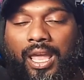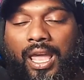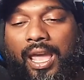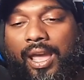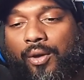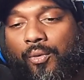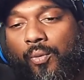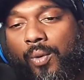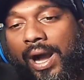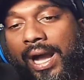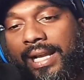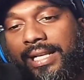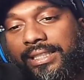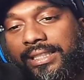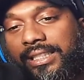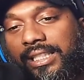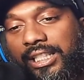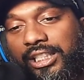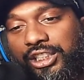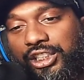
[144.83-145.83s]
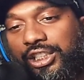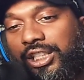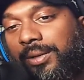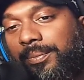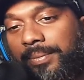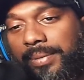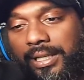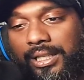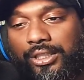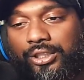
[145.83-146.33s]
And why is this
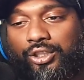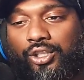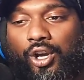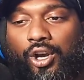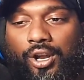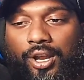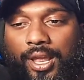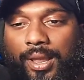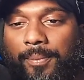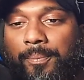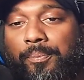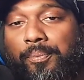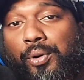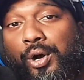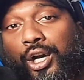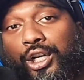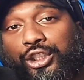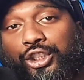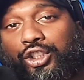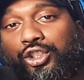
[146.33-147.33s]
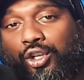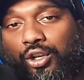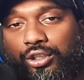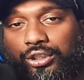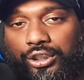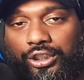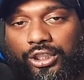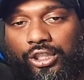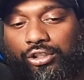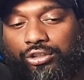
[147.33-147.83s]
shit being taught and pushed
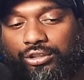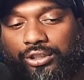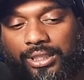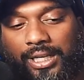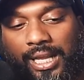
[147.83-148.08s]
on children?